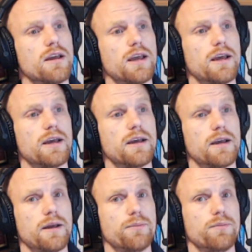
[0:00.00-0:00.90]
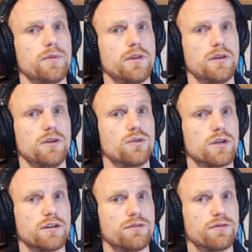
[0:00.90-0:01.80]
You
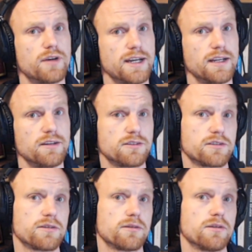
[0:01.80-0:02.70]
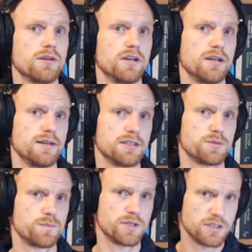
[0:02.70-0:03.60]
can find a
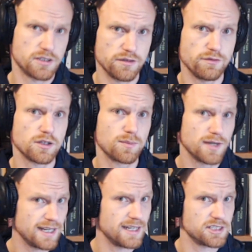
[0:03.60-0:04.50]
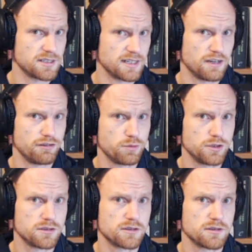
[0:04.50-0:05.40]
specific playlist that I've
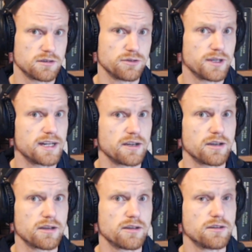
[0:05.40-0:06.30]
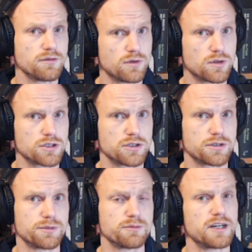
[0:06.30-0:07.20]
put together for a
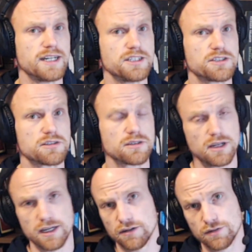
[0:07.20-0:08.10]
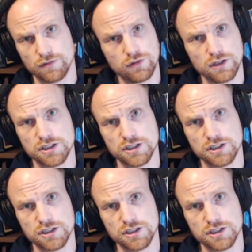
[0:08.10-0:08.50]
certain price, like fully